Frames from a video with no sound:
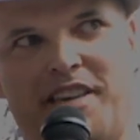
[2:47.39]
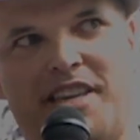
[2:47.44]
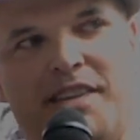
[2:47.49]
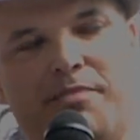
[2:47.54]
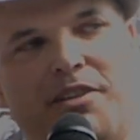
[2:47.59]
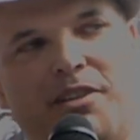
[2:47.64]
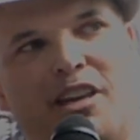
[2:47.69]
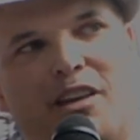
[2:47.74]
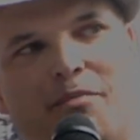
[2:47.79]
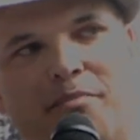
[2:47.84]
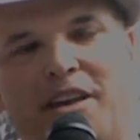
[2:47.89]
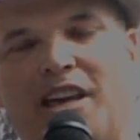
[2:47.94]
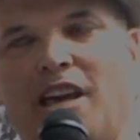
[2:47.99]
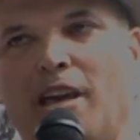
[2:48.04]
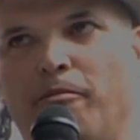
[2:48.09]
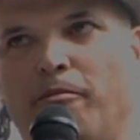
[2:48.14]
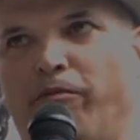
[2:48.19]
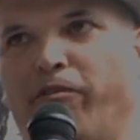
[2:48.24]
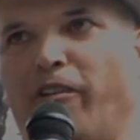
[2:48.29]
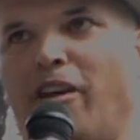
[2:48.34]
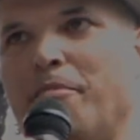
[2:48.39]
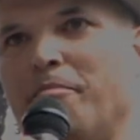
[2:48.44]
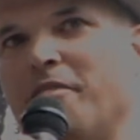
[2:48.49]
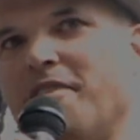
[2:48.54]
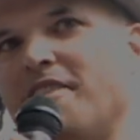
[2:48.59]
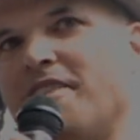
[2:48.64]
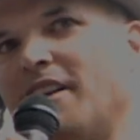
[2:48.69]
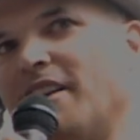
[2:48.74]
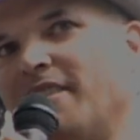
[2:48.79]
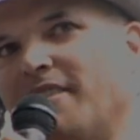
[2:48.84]
He became
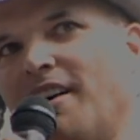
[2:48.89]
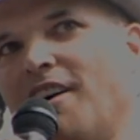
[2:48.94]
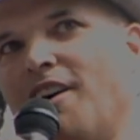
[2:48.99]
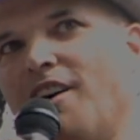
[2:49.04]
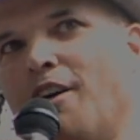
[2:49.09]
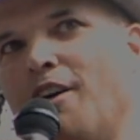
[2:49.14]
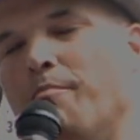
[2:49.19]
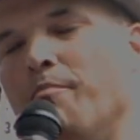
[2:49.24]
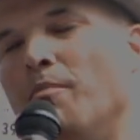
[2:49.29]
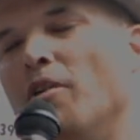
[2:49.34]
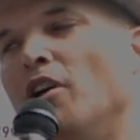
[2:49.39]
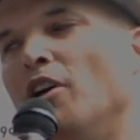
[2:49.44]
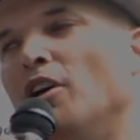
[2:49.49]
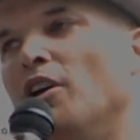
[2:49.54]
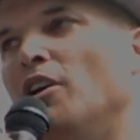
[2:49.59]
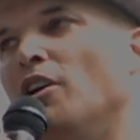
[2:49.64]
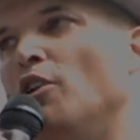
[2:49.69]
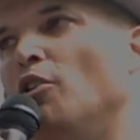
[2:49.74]
famous at a time